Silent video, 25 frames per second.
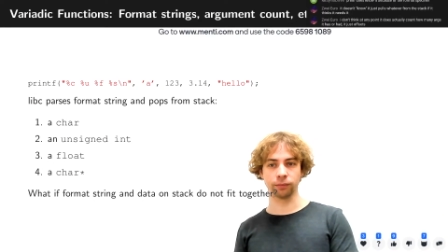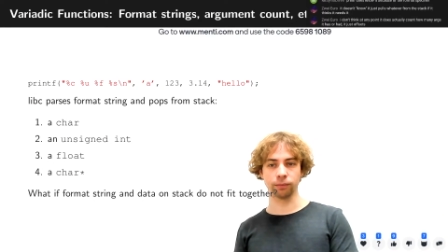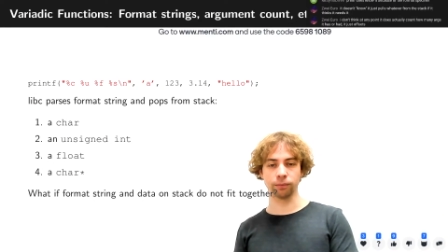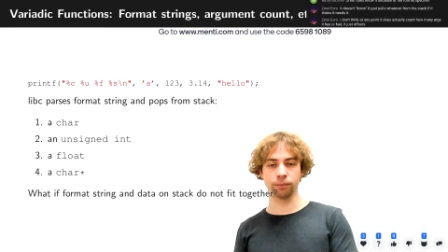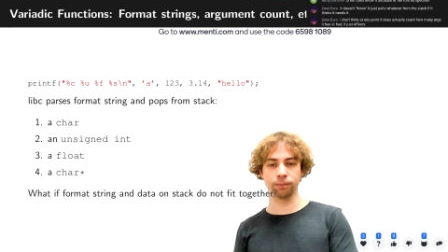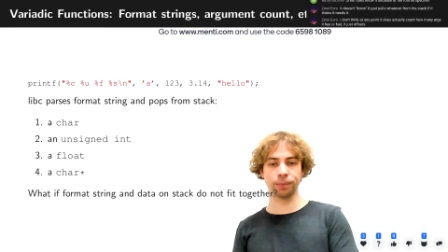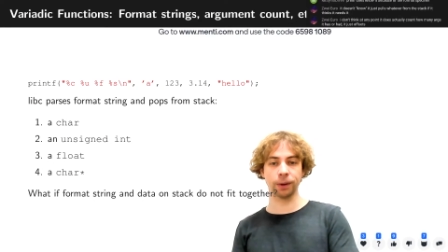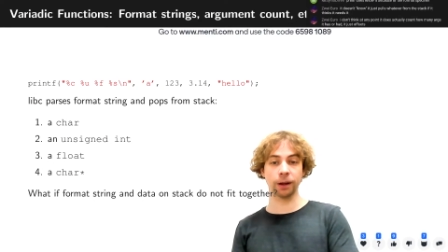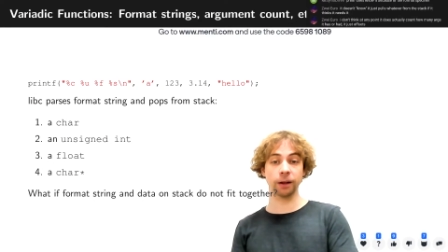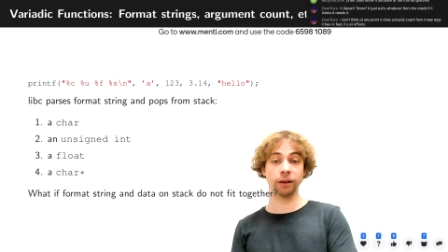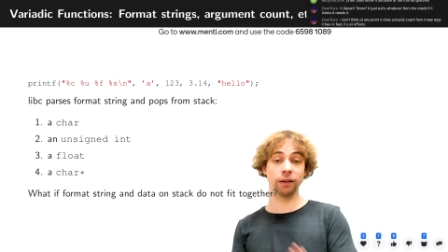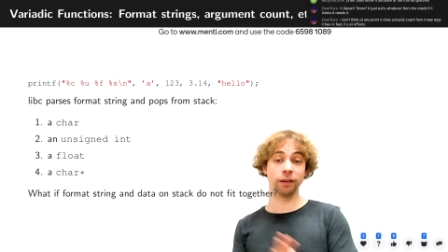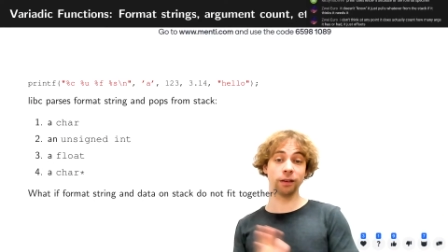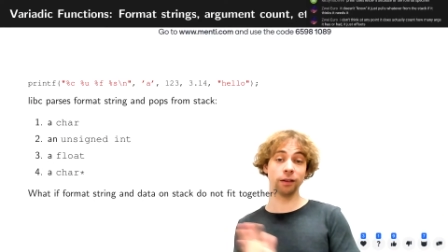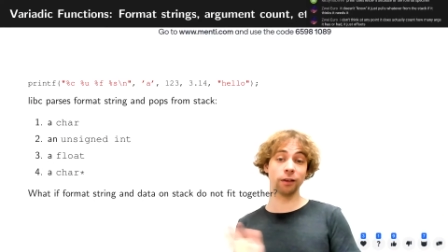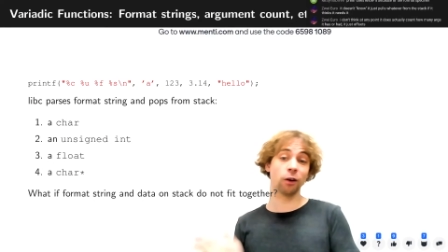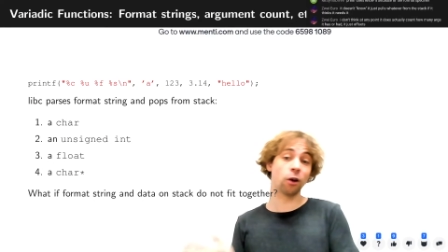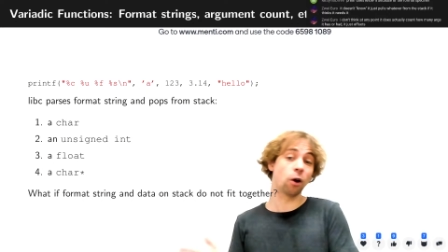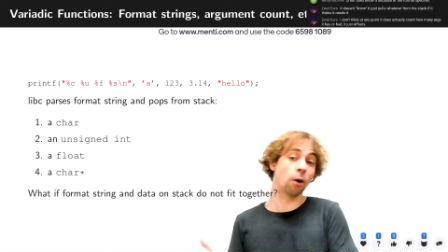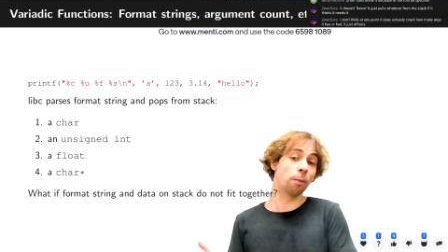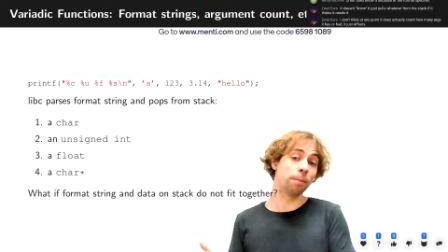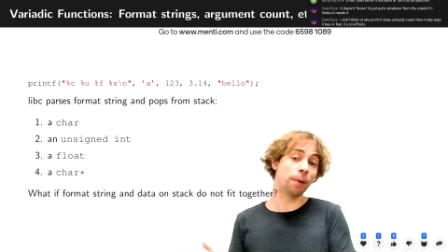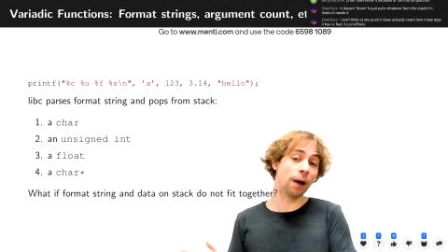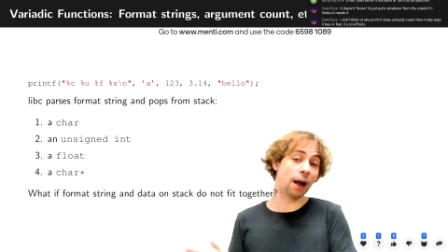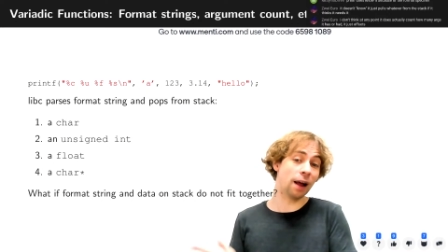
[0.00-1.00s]
But the
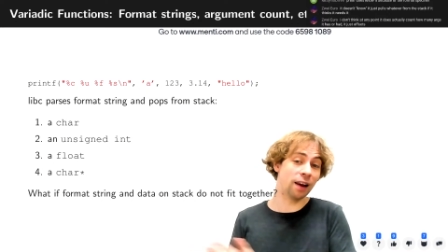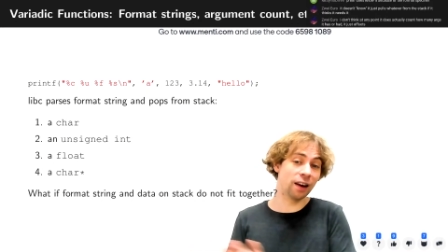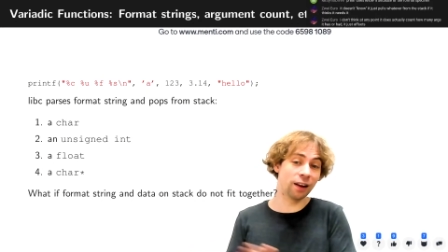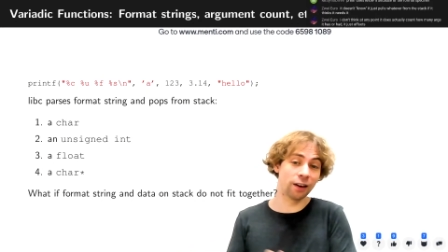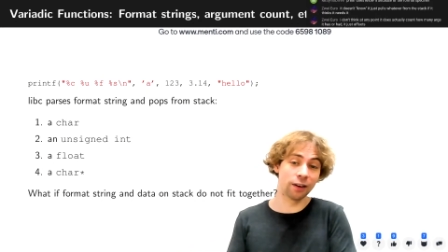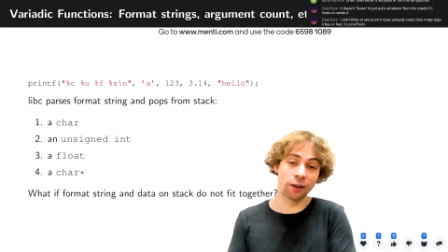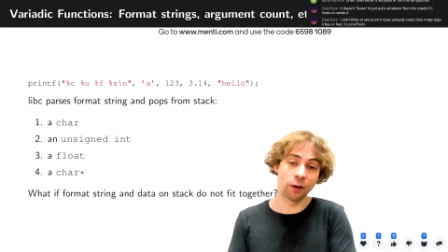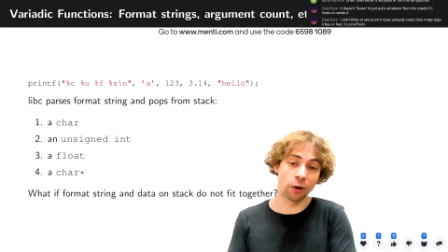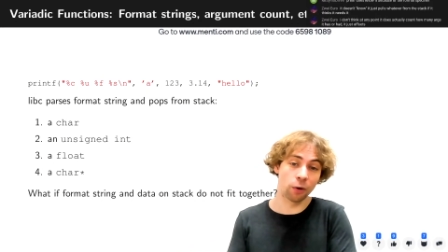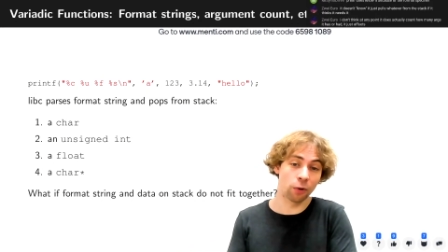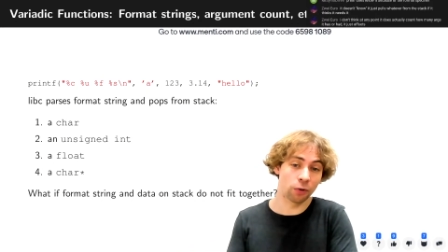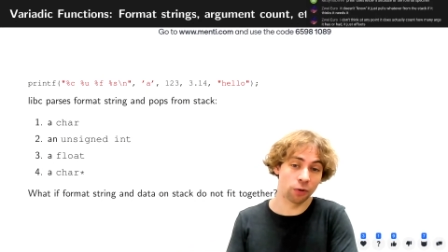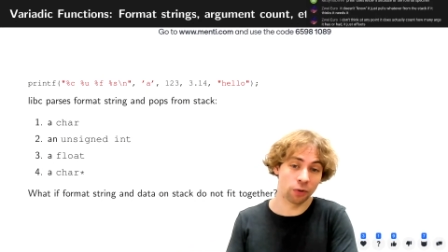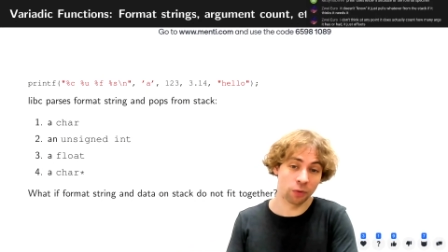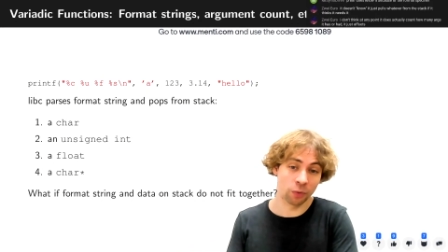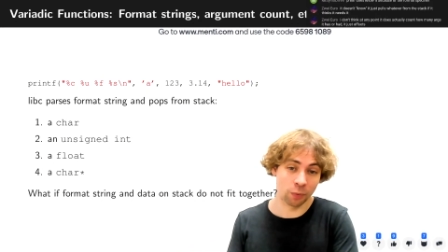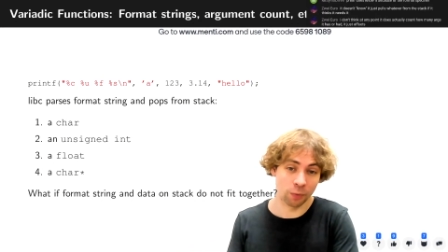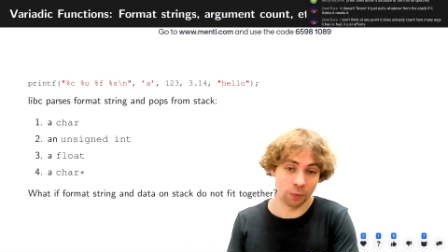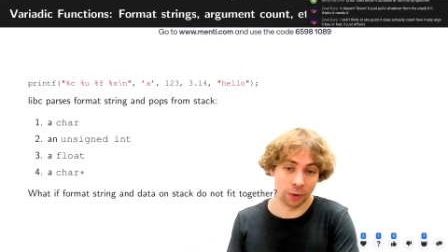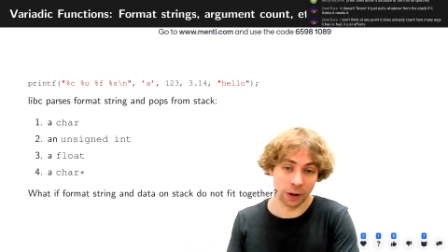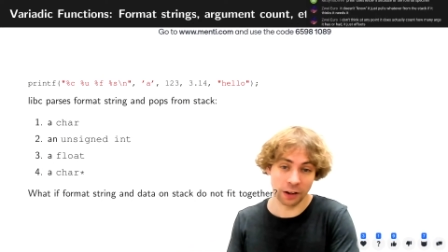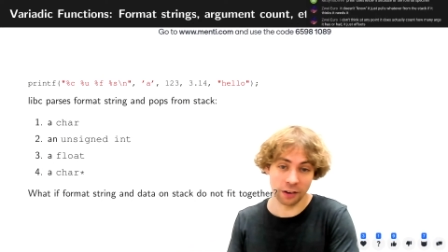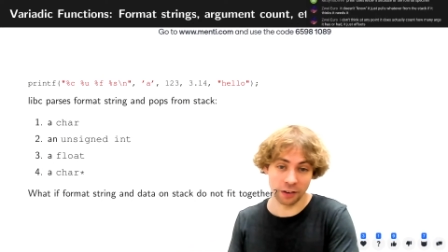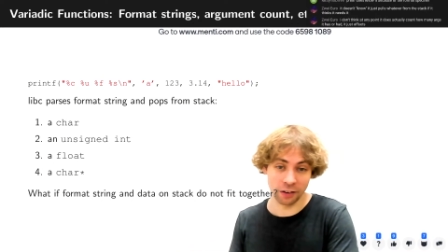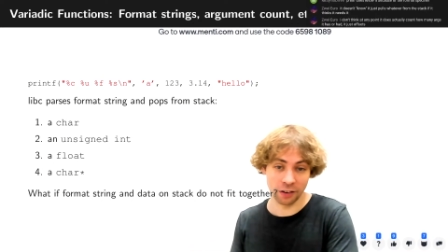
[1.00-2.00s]
compiler knows
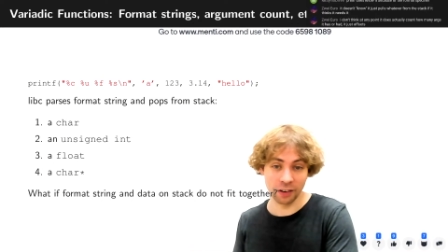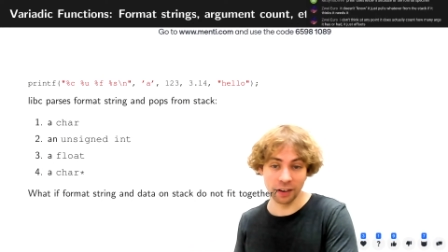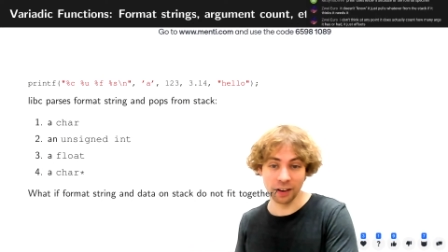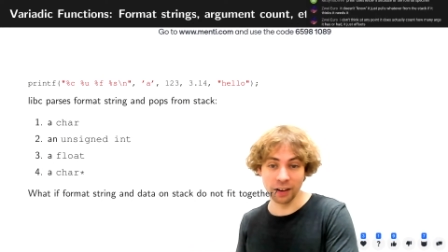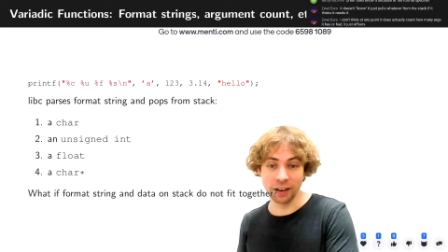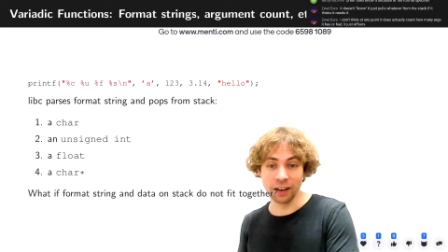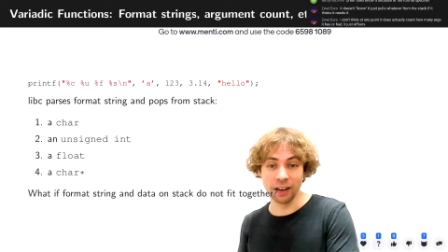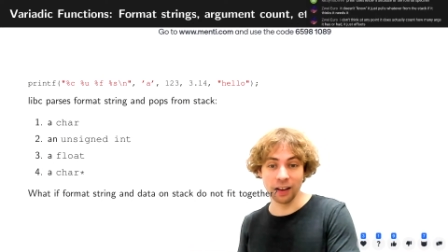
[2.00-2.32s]
which